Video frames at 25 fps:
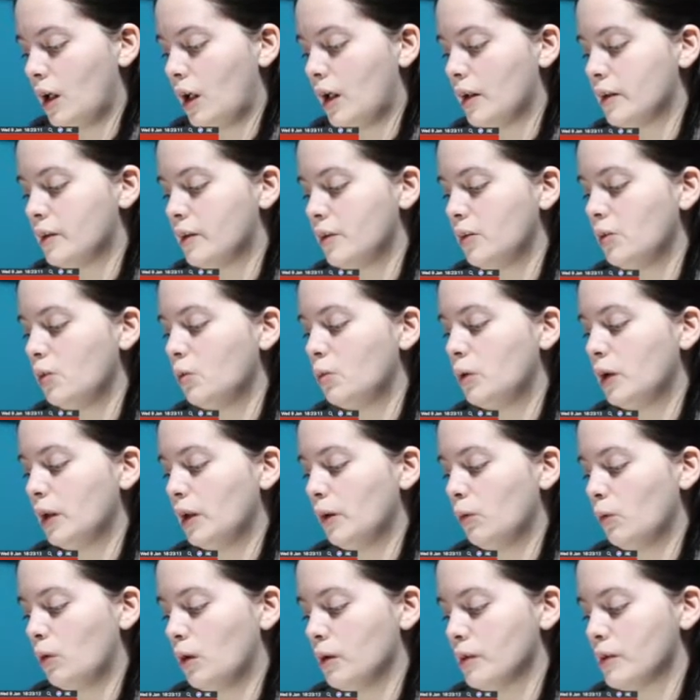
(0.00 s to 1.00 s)
I do
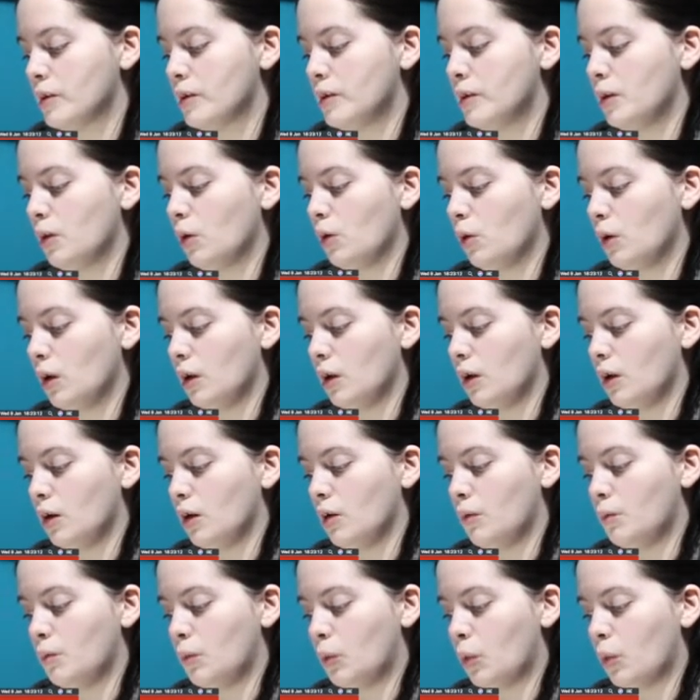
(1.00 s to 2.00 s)
really want to know a
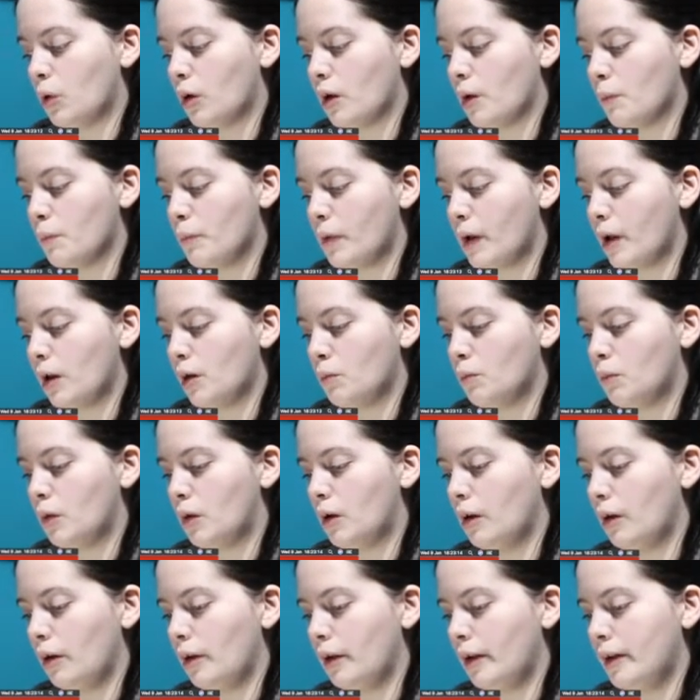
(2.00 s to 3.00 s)
lot more about
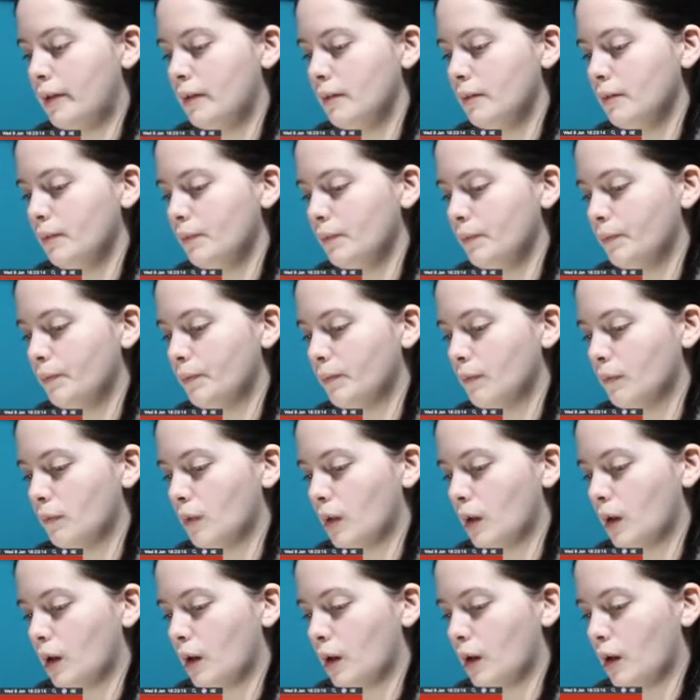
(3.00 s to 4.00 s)
Merlin,
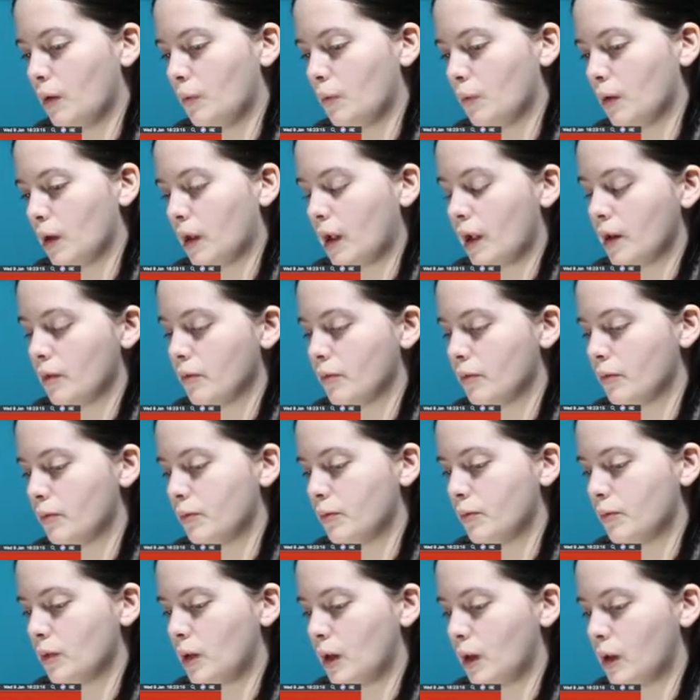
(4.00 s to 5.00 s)
and
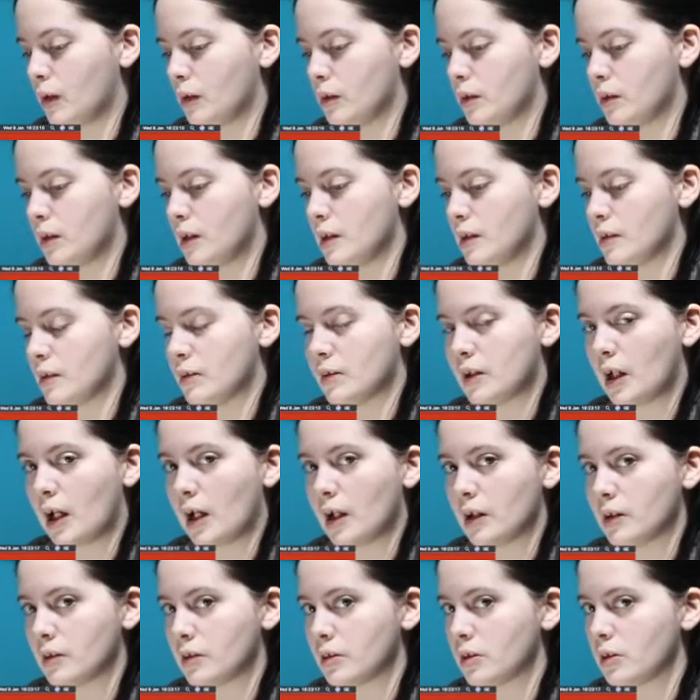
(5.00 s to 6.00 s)
his
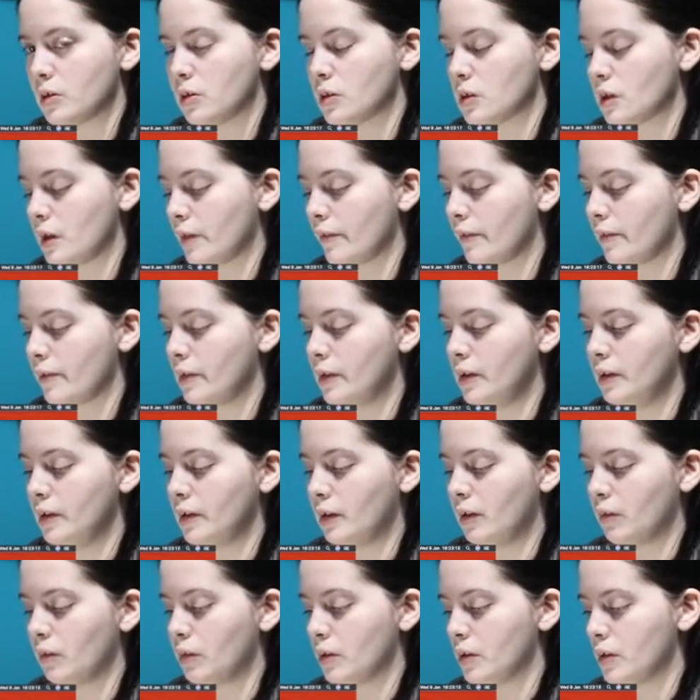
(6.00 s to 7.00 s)
ties to Slytherin.
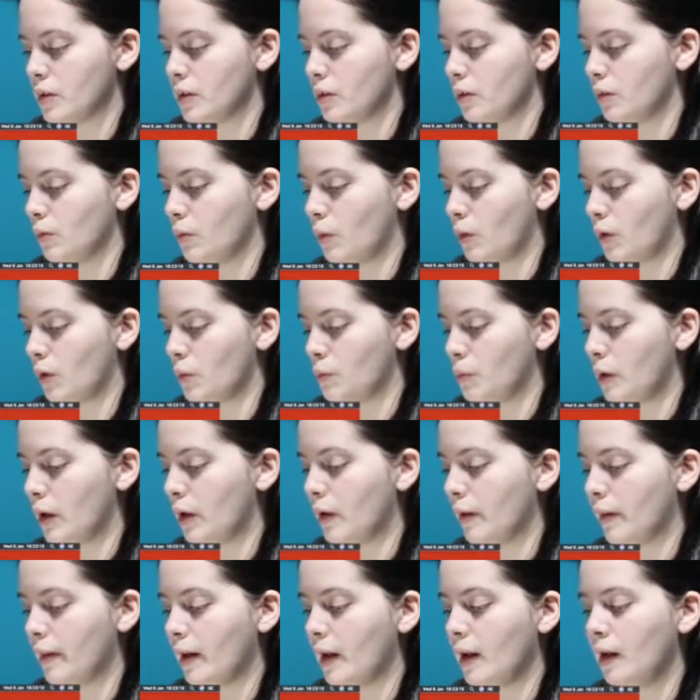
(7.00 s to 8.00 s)
I want to know more
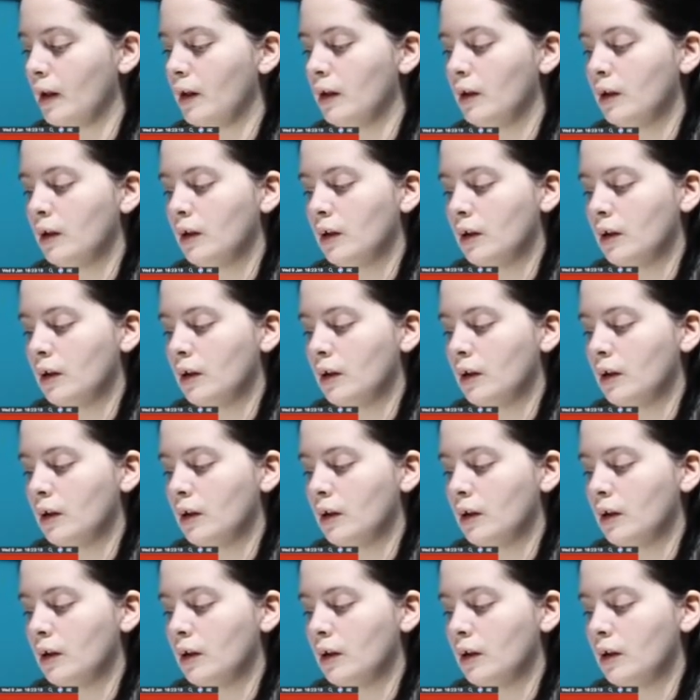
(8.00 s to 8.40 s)
about that.